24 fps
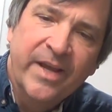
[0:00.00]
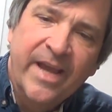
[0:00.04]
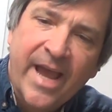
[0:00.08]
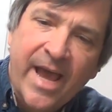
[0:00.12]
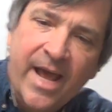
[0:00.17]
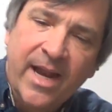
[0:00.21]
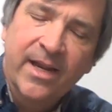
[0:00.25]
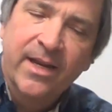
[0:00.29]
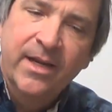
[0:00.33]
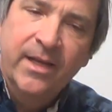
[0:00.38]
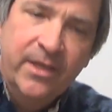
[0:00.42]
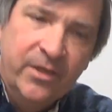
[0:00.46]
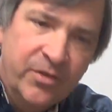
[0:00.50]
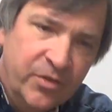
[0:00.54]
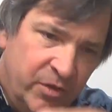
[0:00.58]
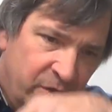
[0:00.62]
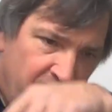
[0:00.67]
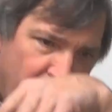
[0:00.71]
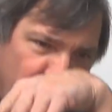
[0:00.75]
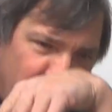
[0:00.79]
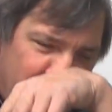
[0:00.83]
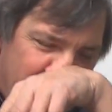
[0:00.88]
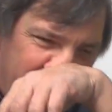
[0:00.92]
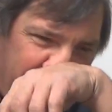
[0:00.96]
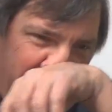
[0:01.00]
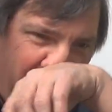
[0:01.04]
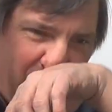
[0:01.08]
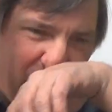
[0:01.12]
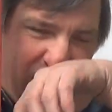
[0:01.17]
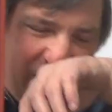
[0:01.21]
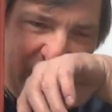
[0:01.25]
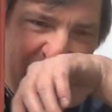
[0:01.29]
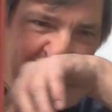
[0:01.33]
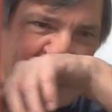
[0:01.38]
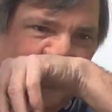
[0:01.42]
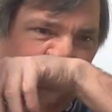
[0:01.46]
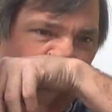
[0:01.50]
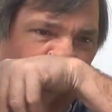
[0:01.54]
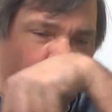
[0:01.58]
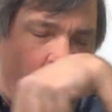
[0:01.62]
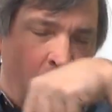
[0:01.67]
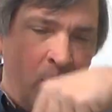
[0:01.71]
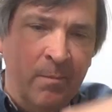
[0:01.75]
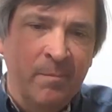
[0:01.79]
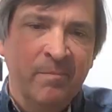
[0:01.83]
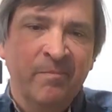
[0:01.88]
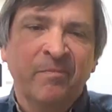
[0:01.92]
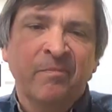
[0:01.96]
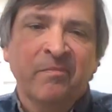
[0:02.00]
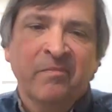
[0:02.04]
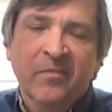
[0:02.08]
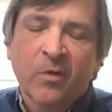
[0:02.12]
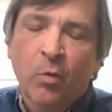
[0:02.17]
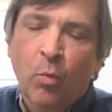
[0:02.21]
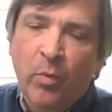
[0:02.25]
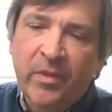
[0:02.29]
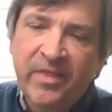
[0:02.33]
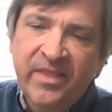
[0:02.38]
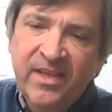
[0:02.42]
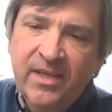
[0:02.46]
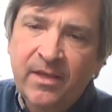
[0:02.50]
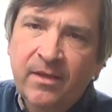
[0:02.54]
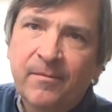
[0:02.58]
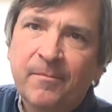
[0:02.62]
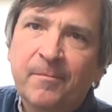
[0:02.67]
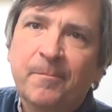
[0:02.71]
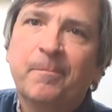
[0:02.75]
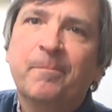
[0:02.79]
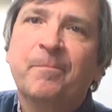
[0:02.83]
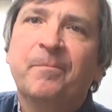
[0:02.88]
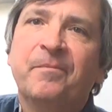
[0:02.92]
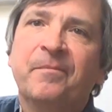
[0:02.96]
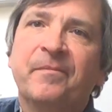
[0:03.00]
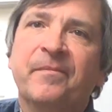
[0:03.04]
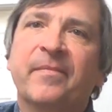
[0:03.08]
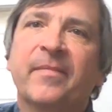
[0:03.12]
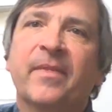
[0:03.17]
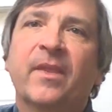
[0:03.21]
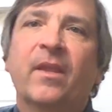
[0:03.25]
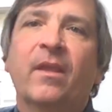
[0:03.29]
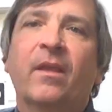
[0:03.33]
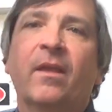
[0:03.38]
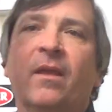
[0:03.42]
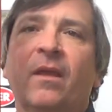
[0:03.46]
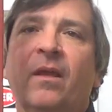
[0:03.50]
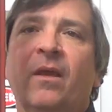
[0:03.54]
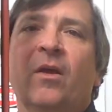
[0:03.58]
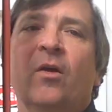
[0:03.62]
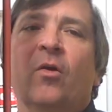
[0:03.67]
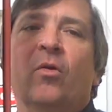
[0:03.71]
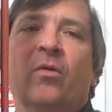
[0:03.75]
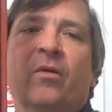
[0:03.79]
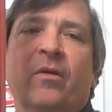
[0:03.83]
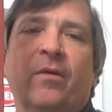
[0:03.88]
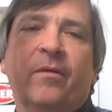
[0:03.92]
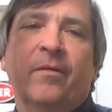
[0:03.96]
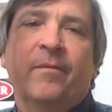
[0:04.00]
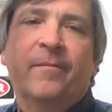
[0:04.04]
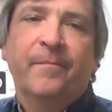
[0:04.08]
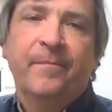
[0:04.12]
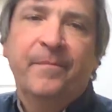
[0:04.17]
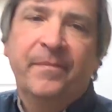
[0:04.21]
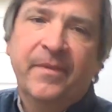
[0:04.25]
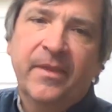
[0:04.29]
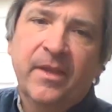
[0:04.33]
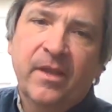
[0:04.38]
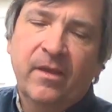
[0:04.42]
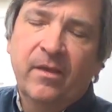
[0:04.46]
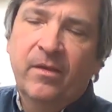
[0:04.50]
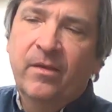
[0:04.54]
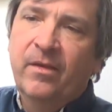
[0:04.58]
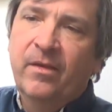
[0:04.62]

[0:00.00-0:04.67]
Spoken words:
reality shows years ago. American Pickers, all that stuff is staged.